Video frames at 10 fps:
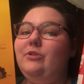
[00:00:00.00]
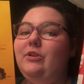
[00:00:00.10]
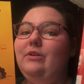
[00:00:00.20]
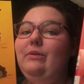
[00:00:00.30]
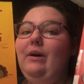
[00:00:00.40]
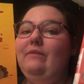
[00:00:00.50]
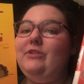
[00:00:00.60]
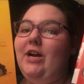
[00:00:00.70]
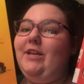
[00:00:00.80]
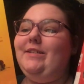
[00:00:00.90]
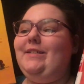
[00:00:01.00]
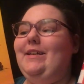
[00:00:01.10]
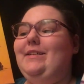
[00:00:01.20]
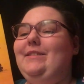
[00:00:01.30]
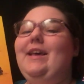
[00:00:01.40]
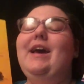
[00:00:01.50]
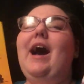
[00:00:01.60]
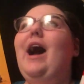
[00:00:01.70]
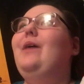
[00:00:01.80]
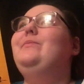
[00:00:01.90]
2 of Giant Days.
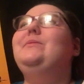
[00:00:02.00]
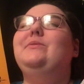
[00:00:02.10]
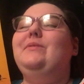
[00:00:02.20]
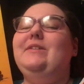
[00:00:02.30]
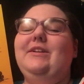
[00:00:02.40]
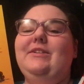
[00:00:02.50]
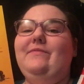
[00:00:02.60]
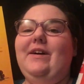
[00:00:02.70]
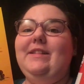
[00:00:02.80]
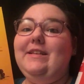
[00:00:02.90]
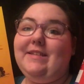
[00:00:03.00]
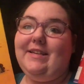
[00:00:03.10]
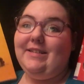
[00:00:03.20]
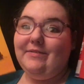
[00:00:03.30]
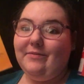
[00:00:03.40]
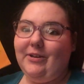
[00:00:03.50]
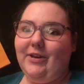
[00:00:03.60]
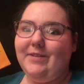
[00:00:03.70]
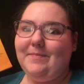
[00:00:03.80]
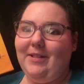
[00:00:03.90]
I so excited to find these. I didn't
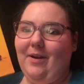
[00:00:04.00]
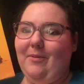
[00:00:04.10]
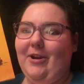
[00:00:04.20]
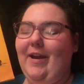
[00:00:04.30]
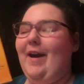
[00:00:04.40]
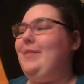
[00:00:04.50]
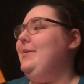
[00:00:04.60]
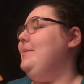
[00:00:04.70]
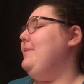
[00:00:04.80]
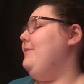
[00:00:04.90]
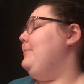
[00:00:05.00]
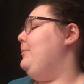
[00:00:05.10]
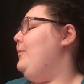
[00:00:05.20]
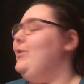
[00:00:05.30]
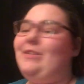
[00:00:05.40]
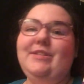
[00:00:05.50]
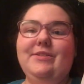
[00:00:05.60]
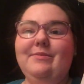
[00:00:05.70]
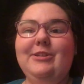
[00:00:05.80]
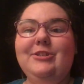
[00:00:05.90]
realize my library had them. I've been wanting
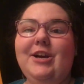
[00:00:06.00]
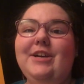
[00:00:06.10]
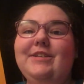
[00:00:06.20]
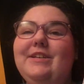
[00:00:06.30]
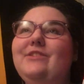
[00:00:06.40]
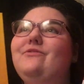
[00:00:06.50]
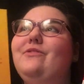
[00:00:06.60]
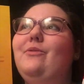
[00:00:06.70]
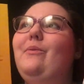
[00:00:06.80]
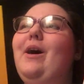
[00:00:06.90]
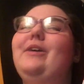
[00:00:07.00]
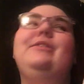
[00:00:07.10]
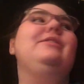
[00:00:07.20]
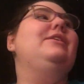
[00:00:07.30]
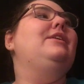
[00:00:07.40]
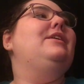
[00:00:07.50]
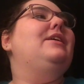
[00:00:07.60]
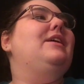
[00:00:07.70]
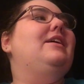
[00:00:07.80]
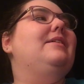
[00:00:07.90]
to read Giant Days for a while,
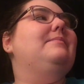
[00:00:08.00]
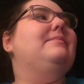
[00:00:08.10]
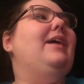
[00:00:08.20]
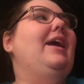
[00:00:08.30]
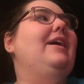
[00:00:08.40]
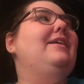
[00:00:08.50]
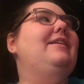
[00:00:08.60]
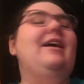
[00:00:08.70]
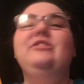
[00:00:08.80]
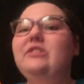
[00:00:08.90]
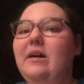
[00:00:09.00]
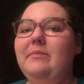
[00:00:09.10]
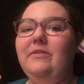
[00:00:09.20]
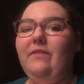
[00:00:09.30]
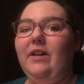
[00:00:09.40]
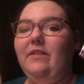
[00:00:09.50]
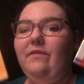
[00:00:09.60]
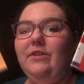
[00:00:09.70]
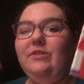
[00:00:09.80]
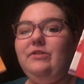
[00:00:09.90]
and I just happened to find the
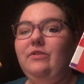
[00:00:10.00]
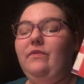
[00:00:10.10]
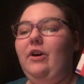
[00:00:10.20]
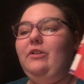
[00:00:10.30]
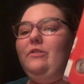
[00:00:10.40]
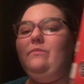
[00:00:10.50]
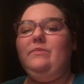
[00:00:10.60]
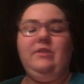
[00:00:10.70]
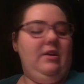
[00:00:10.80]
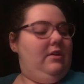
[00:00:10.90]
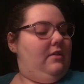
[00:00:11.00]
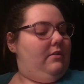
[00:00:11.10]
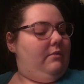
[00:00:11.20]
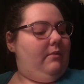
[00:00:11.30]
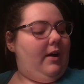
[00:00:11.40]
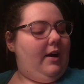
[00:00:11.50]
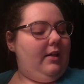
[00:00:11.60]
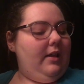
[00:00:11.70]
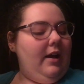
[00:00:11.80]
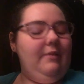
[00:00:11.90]
first 2 volumes
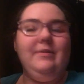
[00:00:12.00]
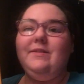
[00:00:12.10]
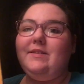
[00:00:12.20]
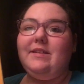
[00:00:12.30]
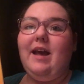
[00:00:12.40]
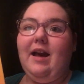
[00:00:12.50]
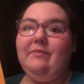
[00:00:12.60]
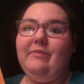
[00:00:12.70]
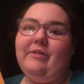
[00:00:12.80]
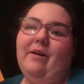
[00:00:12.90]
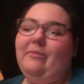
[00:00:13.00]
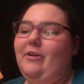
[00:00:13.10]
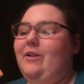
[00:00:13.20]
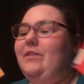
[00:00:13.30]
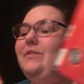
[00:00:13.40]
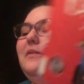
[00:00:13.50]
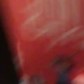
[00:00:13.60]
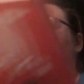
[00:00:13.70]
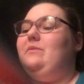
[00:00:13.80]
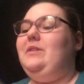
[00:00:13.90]
while I was at the library, so I
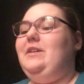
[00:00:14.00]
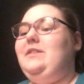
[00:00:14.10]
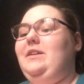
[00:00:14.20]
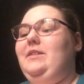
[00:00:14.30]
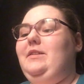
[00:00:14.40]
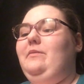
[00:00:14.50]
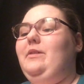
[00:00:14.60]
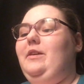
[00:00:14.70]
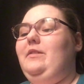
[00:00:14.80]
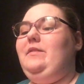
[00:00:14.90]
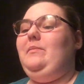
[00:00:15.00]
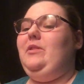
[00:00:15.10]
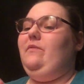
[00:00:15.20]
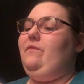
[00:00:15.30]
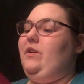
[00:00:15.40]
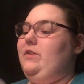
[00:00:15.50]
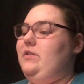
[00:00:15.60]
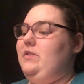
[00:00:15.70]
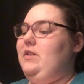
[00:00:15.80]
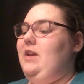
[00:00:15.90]
was really excited. They were like some of the
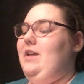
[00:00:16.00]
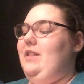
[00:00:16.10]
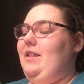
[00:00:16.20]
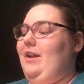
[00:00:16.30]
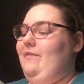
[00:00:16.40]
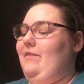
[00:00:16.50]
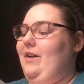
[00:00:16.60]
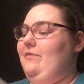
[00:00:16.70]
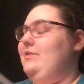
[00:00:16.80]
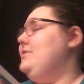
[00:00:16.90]
first that I found,